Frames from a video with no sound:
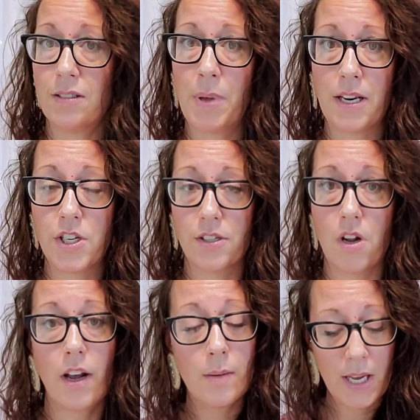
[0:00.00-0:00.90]
Pink Chair is
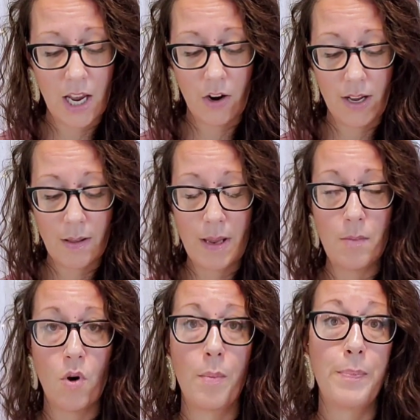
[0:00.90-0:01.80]
not going to be carrying them
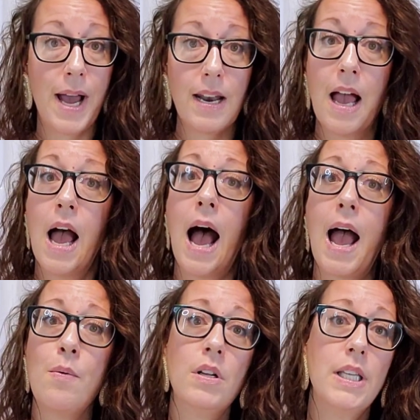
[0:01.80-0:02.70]
anymore, but
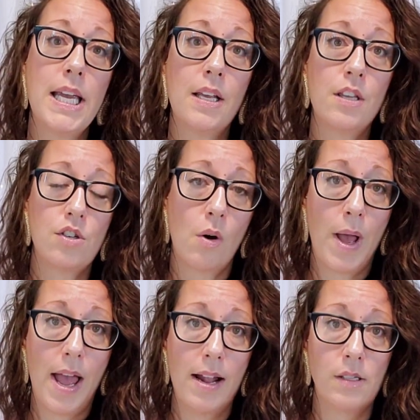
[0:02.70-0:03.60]
I will link the
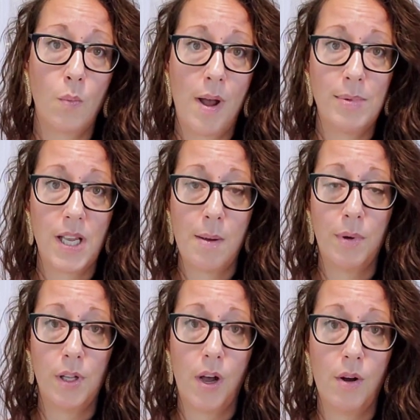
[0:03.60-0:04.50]
Joann's website
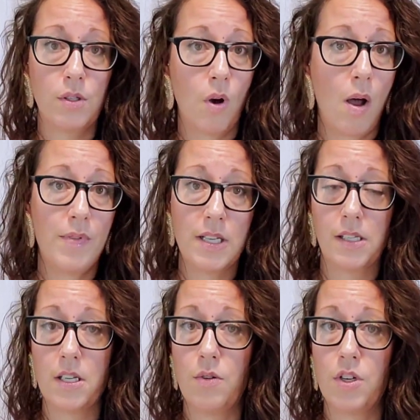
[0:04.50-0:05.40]
below, so
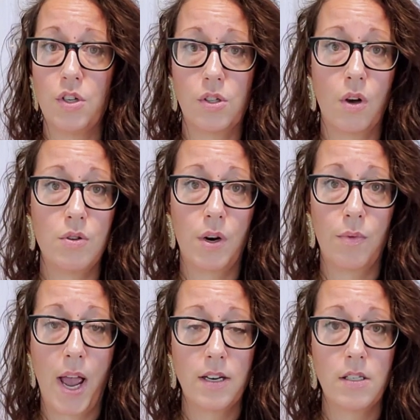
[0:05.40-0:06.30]
obviously you can just go
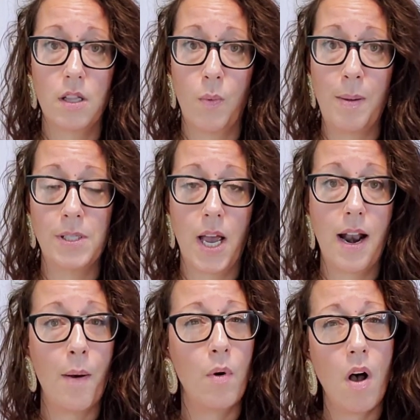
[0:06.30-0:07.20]
direct to the website.
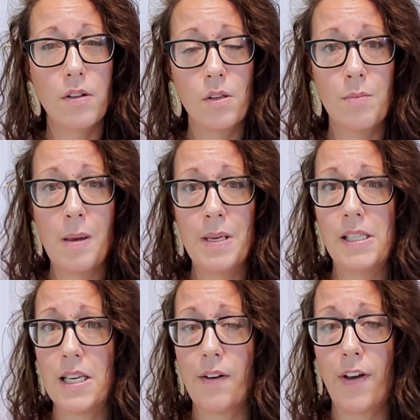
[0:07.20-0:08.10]
I will also maybe
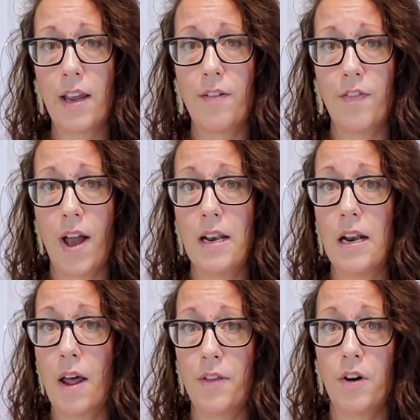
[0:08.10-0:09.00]
see if I can find
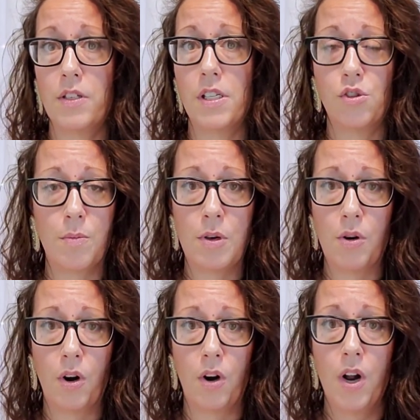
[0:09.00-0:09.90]
another
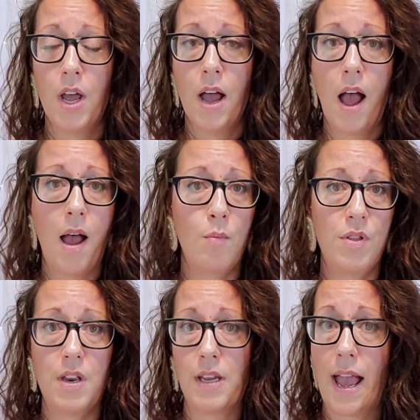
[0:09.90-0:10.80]
distributor
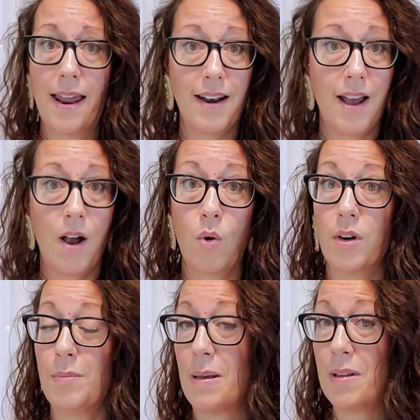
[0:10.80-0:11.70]
within Canada,
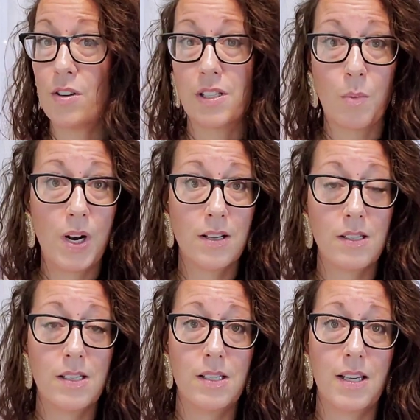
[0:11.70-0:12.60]
or maybe there's someone else
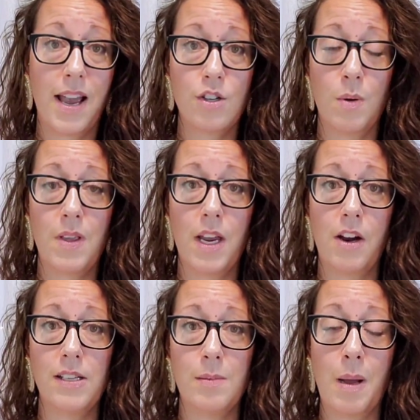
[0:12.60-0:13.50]
in Saskatchewan that
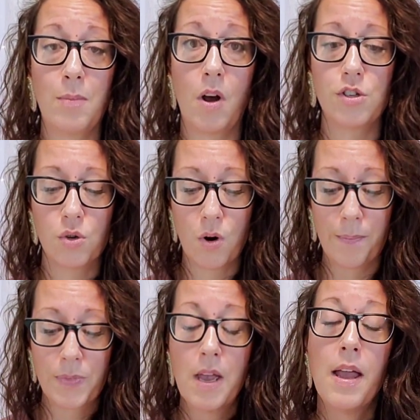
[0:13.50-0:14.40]
carries them, I'm not
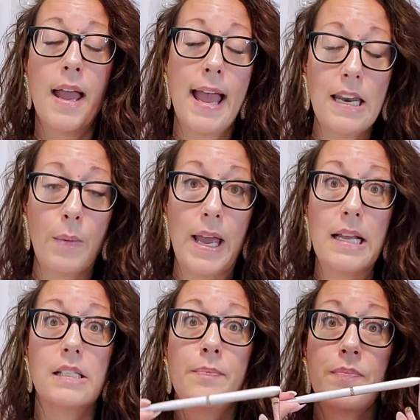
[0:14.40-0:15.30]
sure. Anyways,